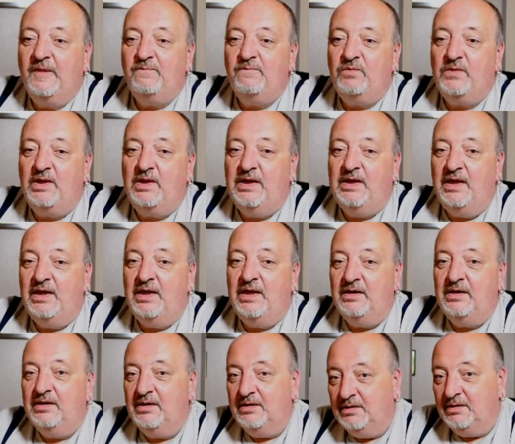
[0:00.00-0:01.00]
Now
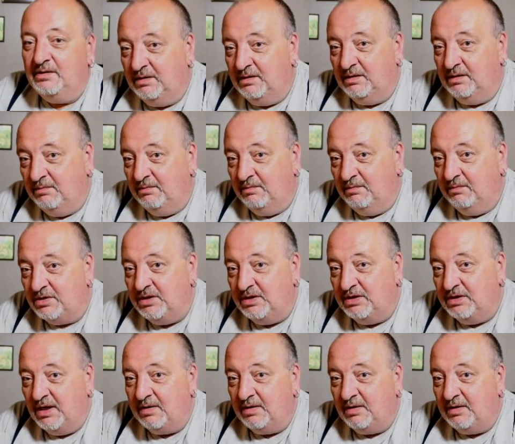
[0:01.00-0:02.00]
you might see down
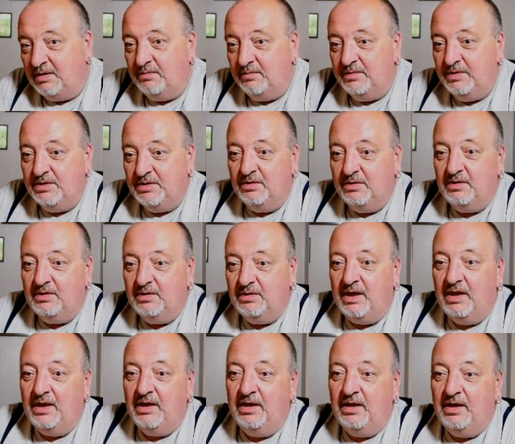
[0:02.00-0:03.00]
the bottom you got
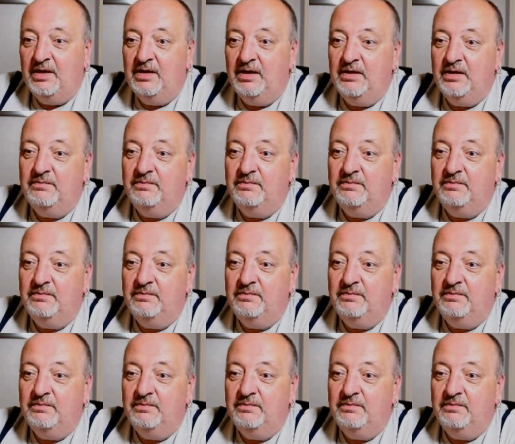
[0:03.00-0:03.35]
a